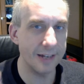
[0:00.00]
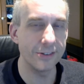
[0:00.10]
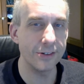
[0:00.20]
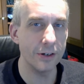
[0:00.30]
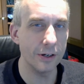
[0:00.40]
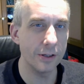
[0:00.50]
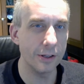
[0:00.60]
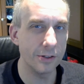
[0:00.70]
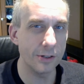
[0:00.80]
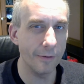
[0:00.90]
to earth,
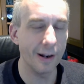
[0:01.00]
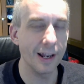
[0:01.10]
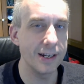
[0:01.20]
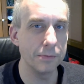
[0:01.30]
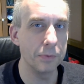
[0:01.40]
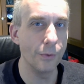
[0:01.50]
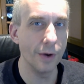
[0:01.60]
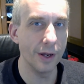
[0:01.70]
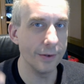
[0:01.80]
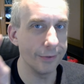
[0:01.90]
and so relatable,
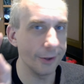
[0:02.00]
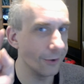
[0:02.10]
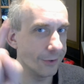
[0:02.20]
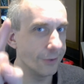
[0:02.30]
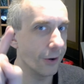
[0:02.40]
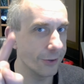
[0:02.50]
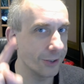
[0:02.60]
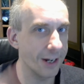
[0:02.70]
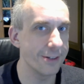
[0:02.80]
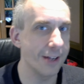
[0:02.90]
and so don't
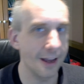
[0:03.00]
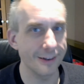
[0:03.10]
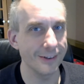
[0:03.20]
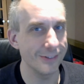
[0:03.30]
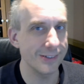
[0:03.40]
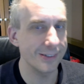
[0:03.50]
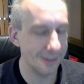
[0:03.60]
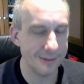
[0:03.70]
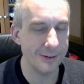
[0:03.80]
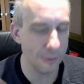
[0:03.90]
change that, because
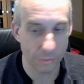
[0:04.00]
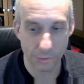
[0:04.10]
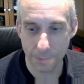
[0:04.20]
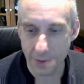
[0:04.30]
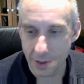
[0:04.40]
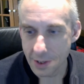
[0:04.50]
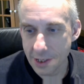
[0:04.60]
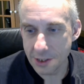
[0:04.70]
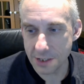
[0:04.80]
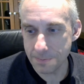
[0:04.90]
you're awesome.
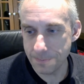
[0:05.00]
Cheers.